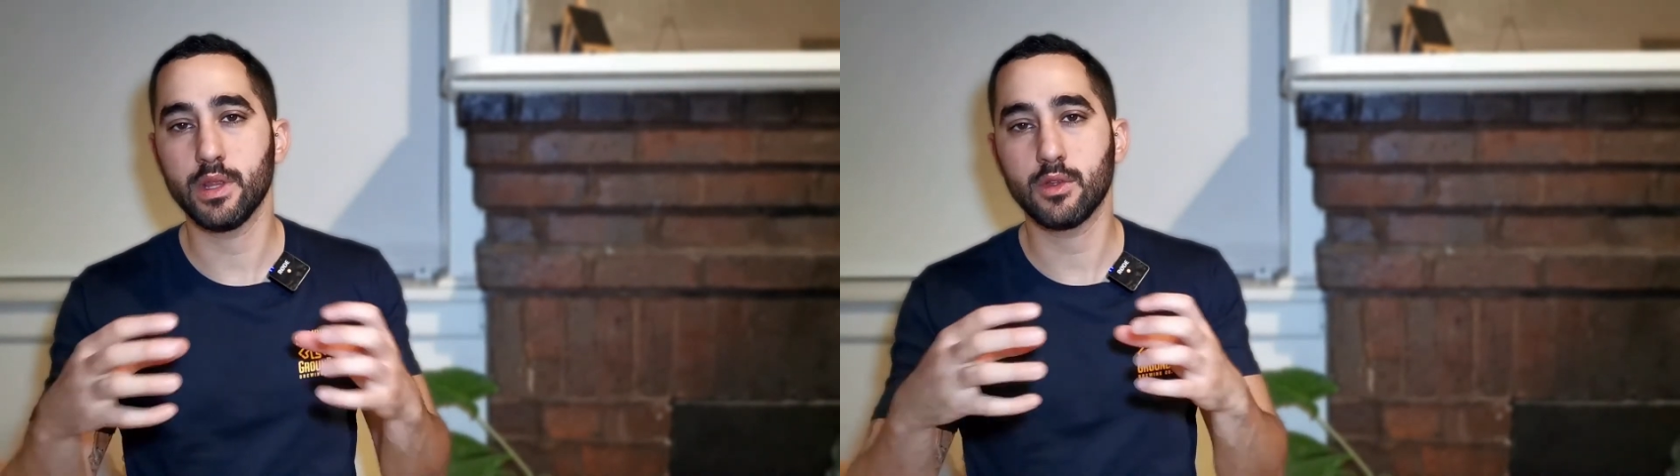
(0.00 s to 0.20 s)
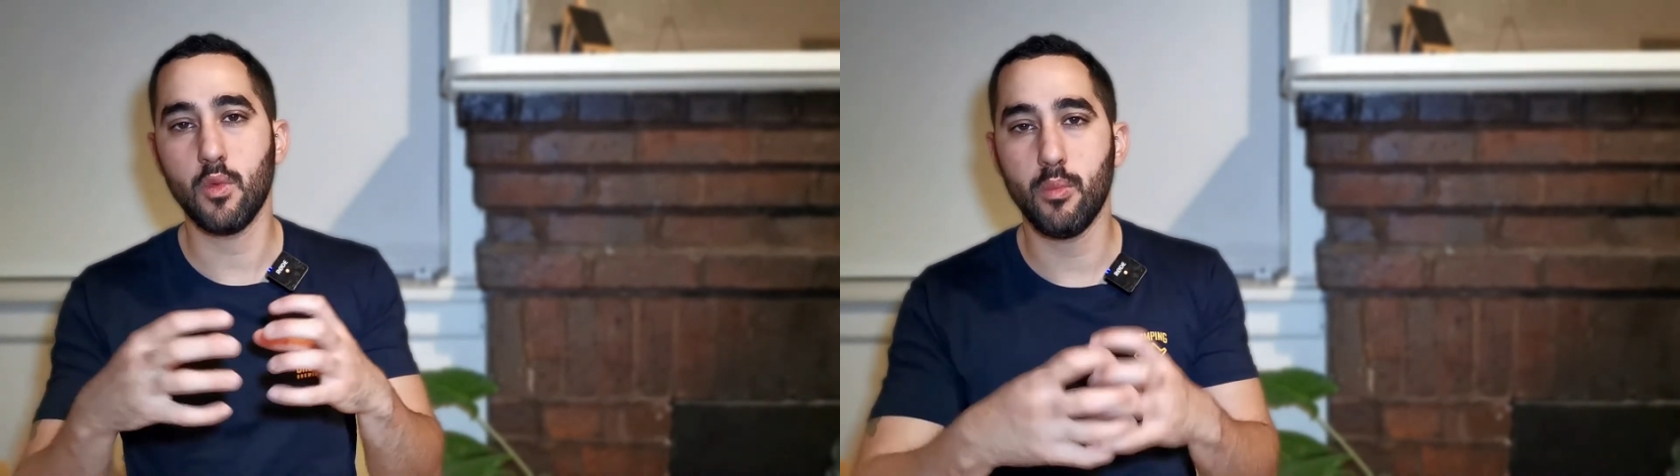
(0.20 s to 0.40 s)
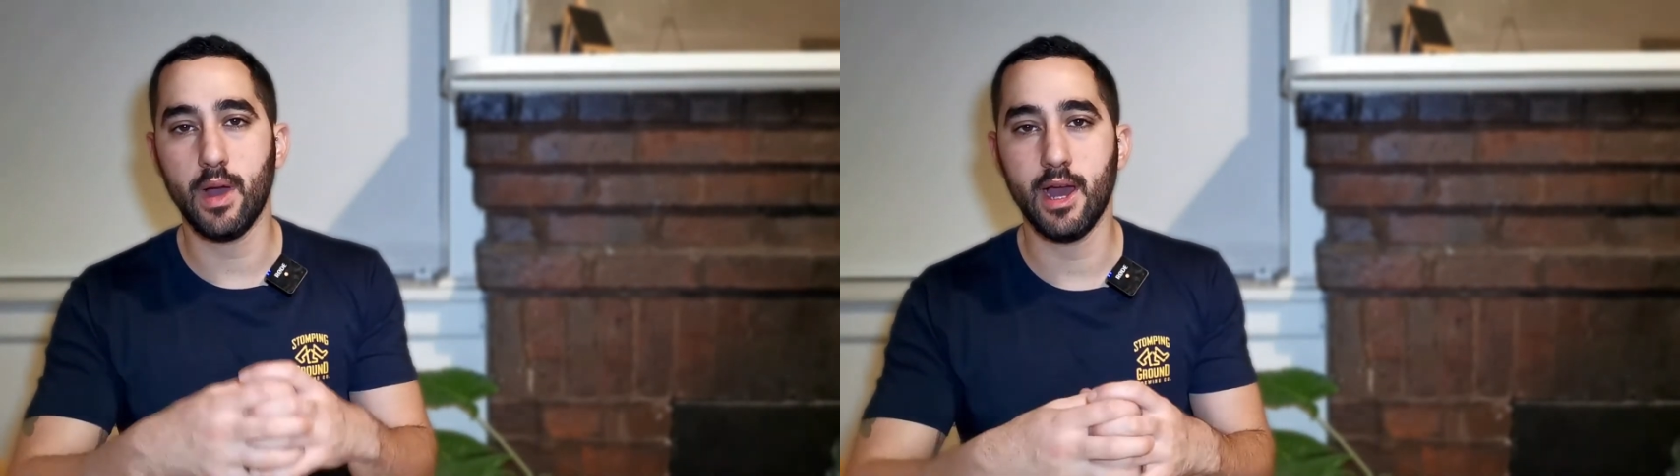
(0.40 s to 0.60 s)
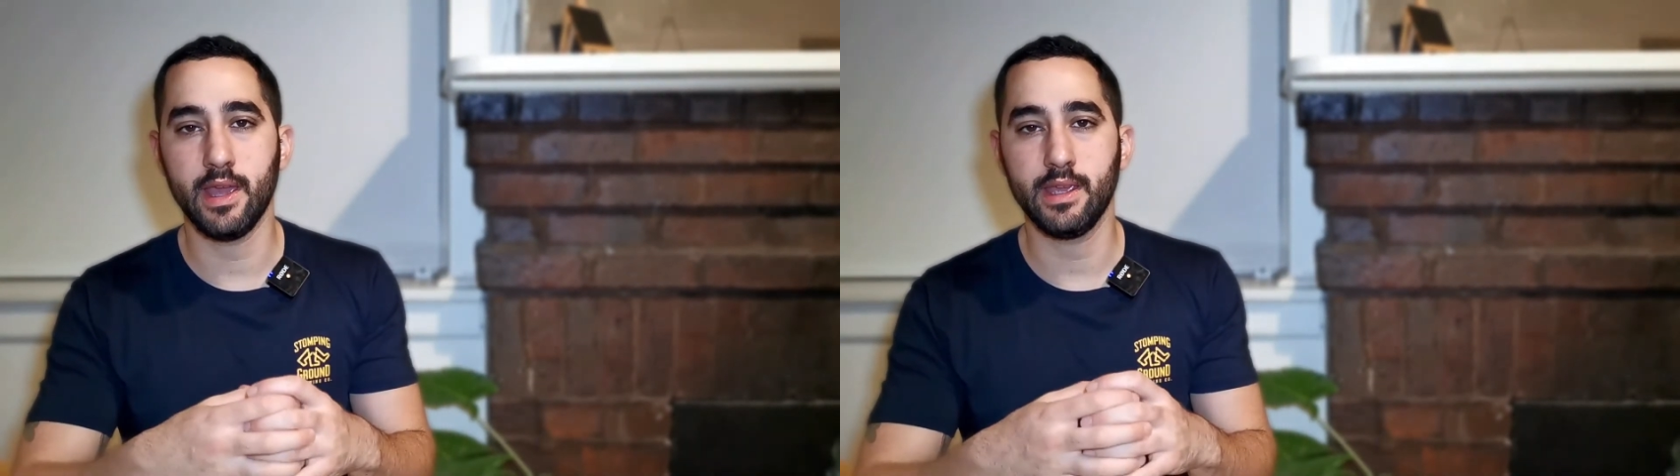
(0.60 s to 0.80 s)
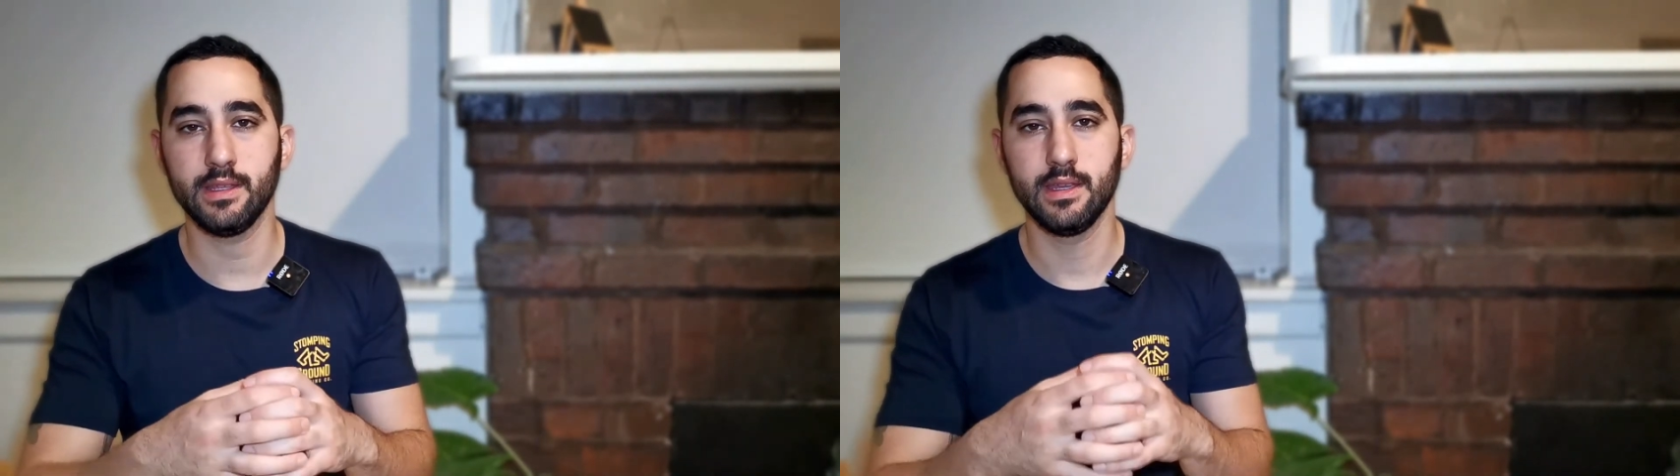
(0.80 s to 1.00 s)
when
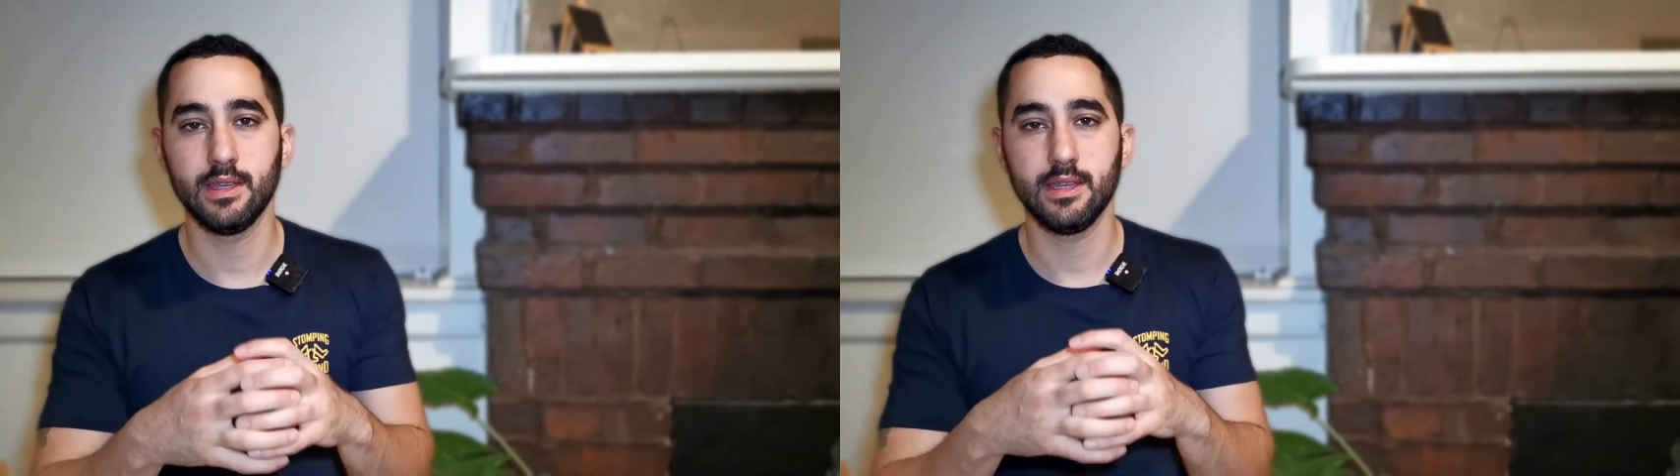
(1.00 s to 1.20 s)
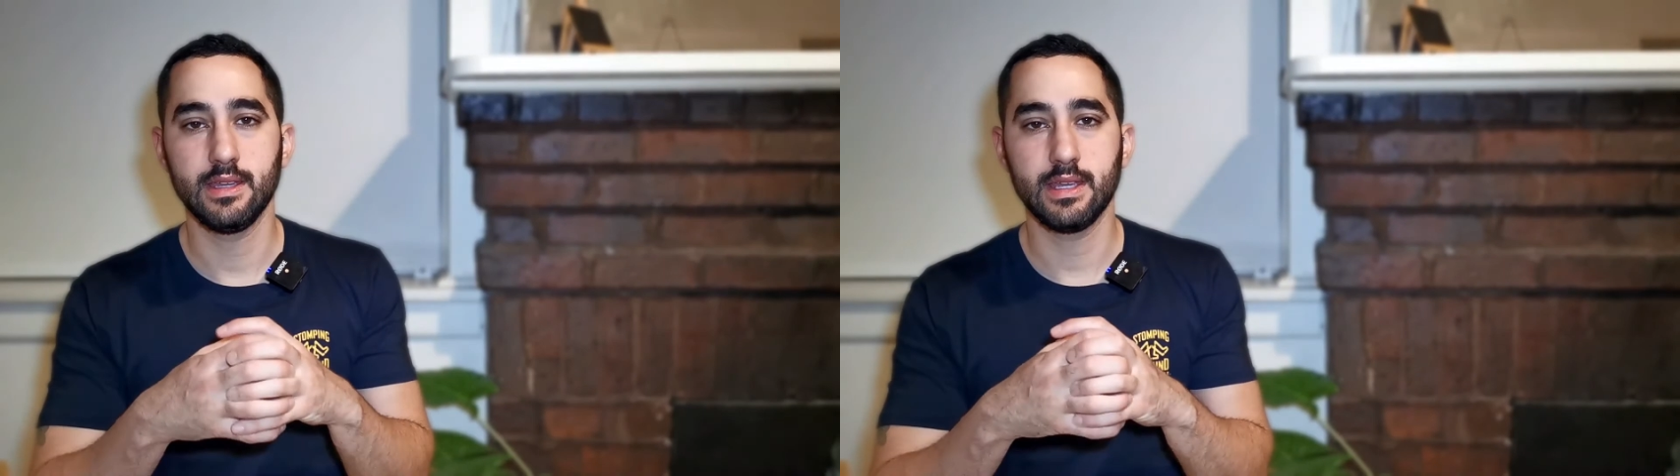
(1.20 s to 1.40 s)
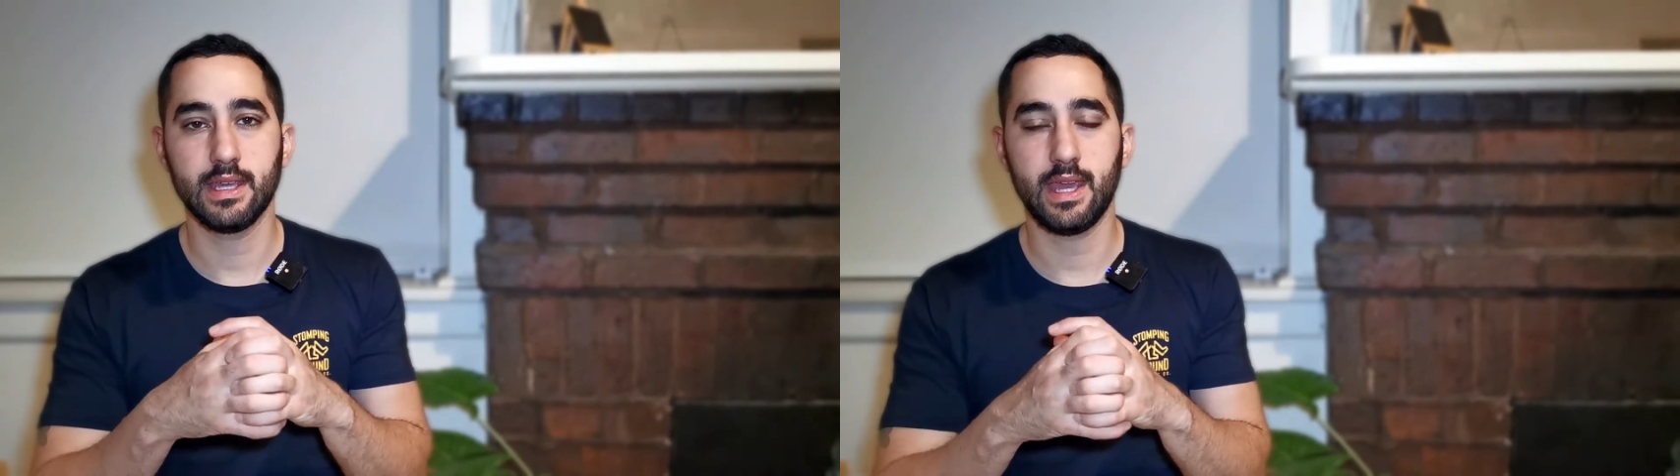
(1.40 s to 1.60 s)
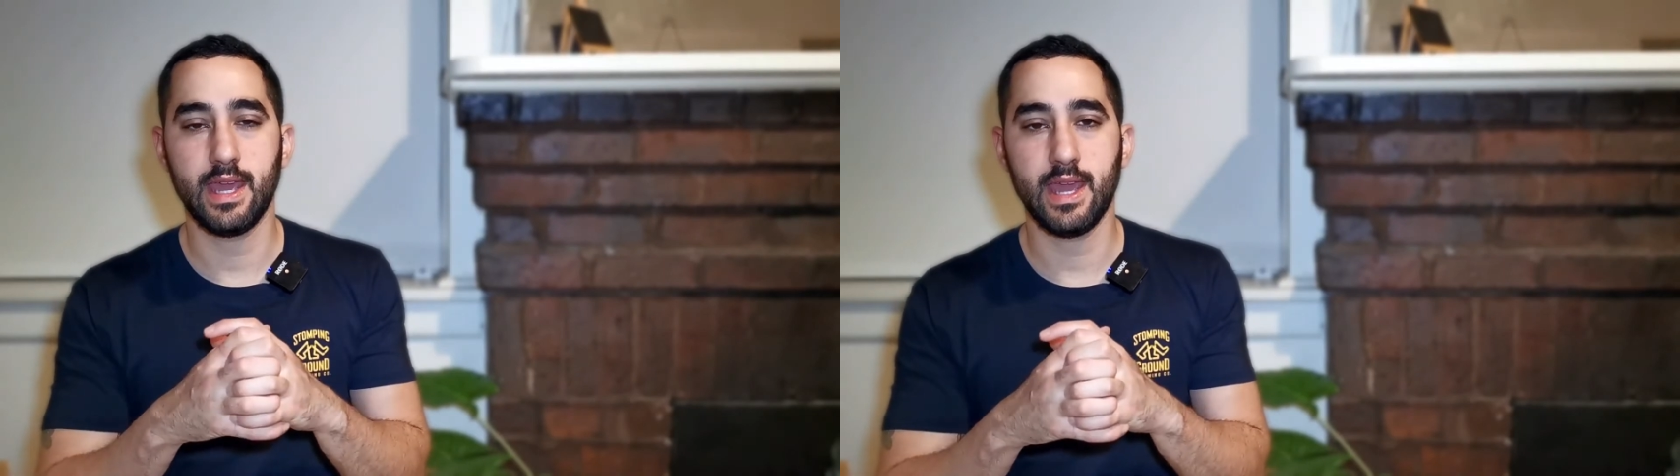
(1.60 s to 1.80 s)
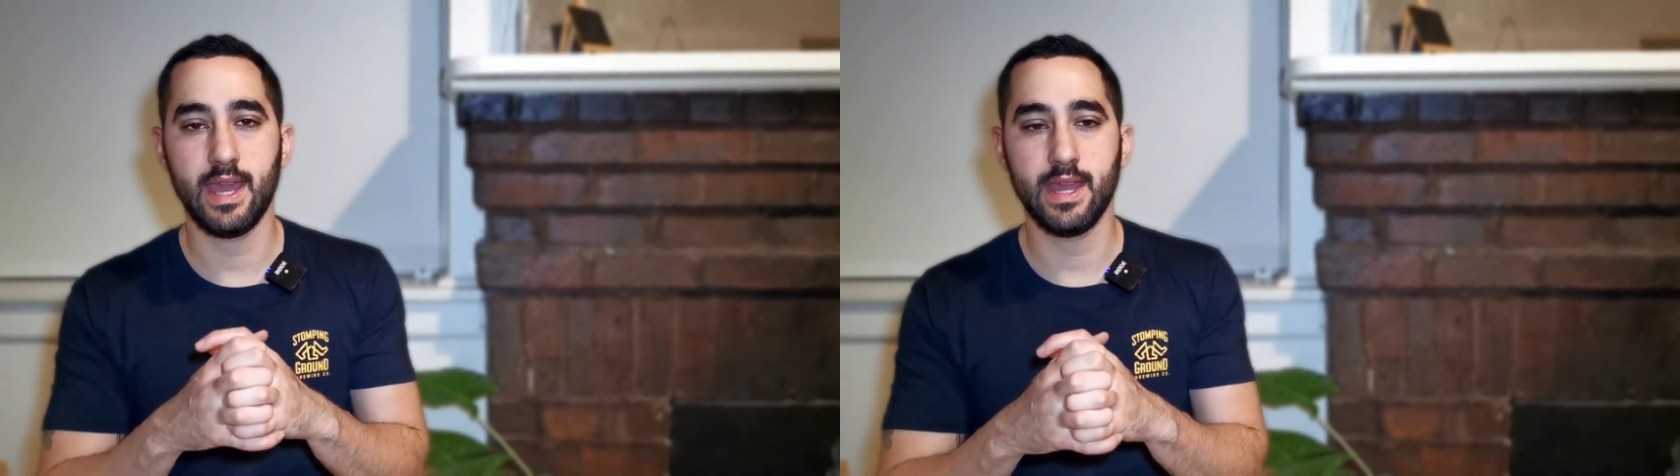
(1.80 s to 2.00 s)
combined,
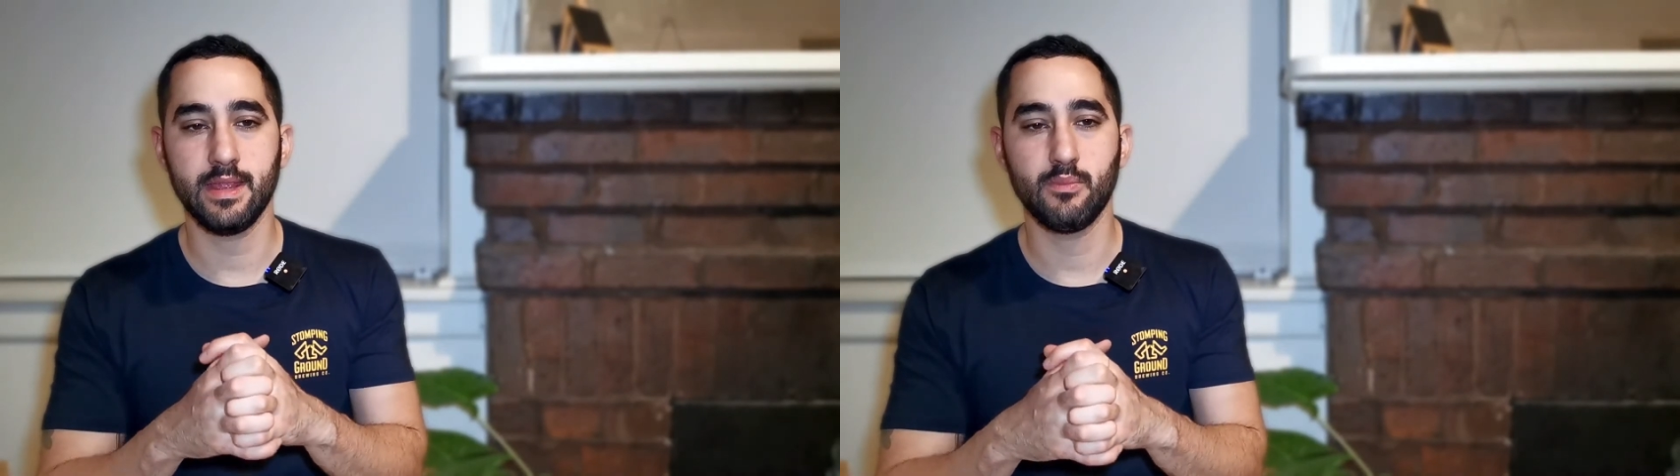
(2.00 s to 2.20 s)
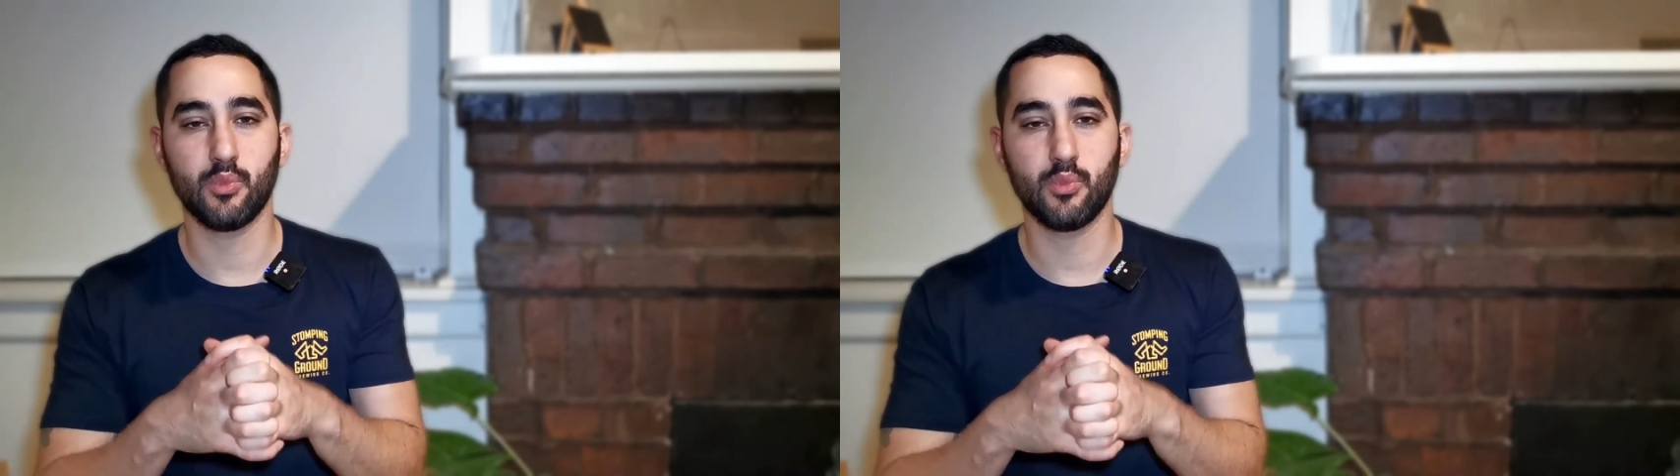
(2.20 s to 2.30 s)
can